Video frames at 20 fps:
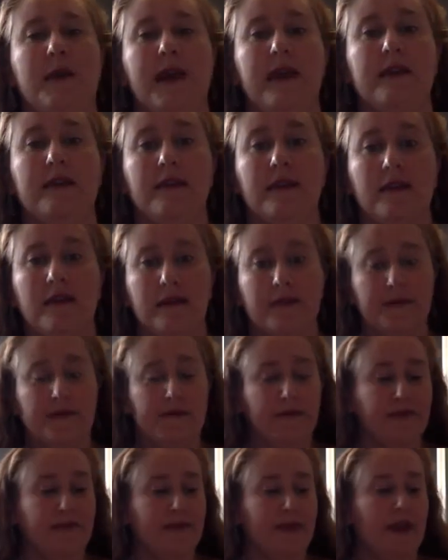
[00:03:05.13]
back
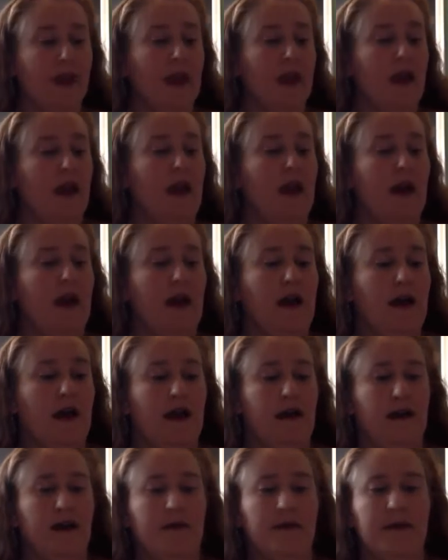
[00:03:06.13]

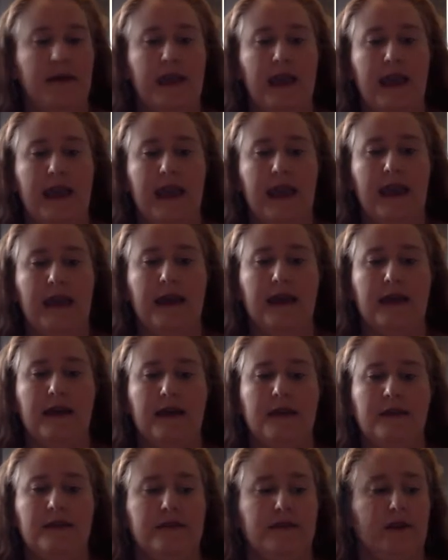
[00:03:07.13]
there.
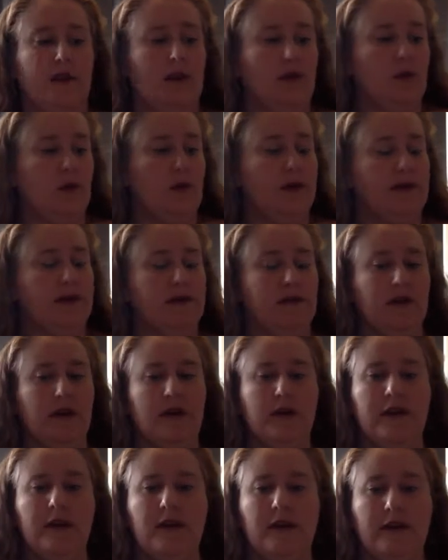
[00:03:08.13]
And so we
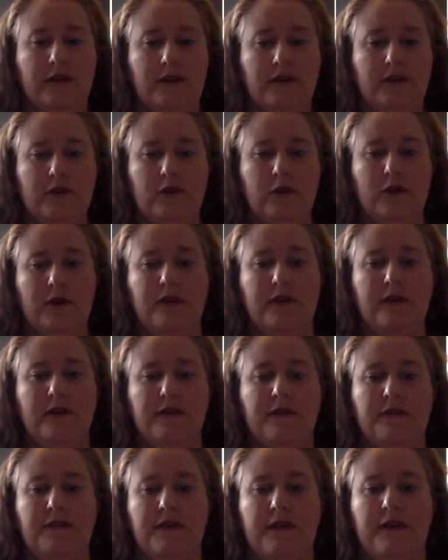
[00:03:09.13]
started on the
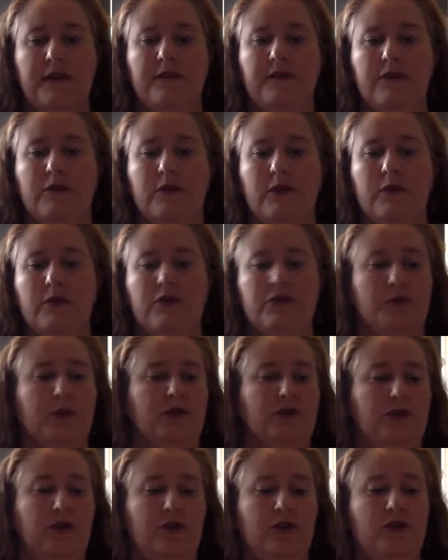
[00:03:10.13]
25th. We were
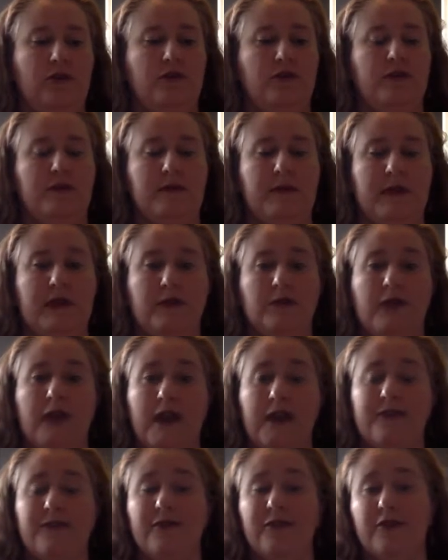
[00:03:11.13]
supposed to do something
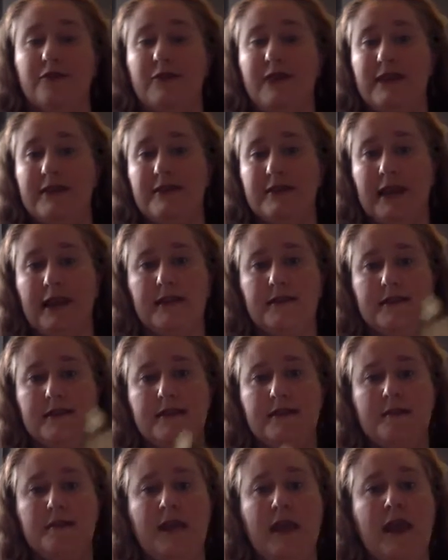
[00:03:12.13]
red for the red
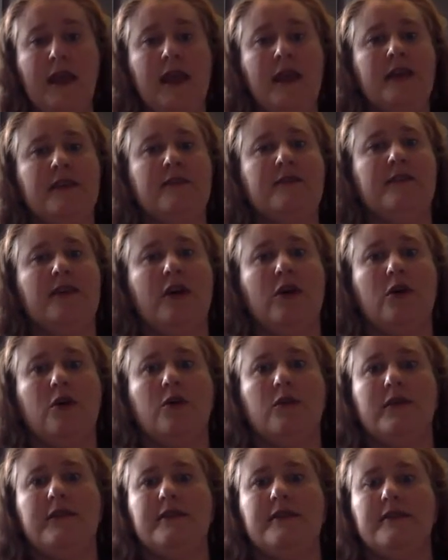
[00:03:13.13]
states.
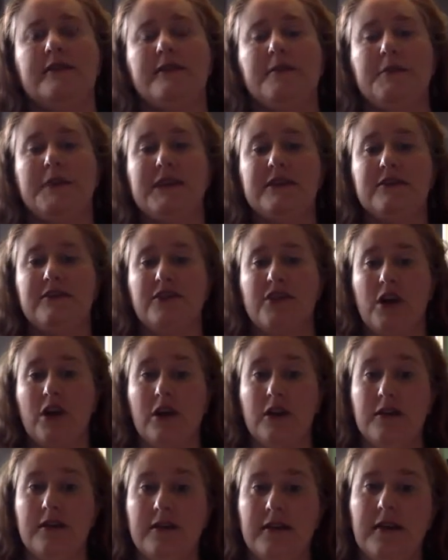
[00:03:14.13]
So this is the big
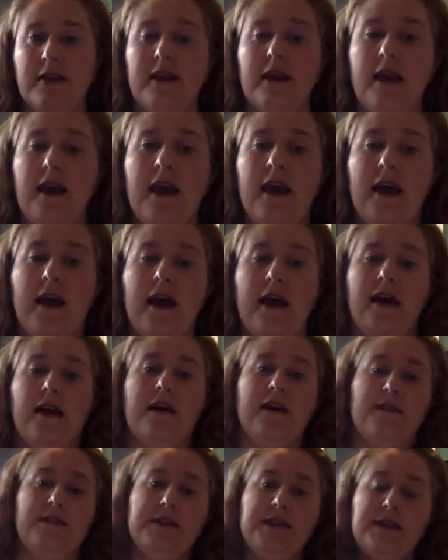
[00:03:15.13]
start
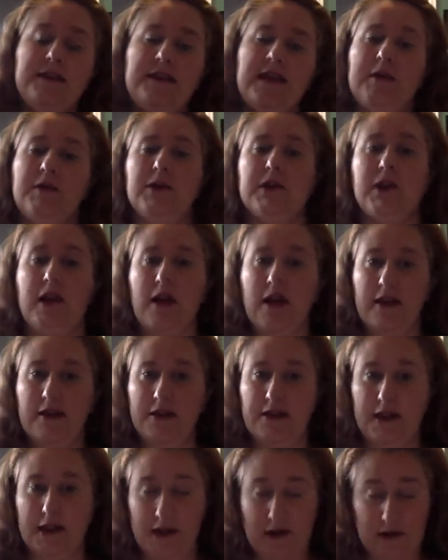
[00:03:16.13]
of the
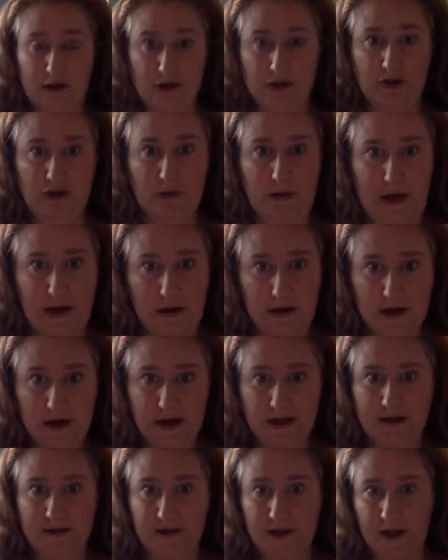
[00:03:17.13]
tablecloth that I told you about
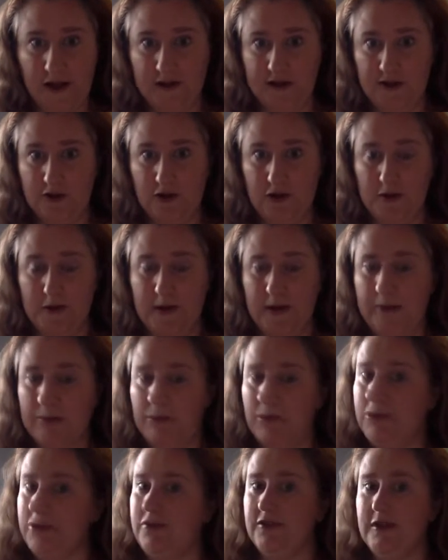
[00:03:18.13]
in floss tube
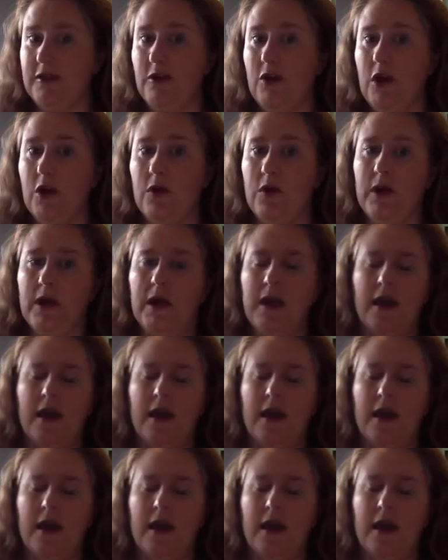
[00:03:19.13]
number 0.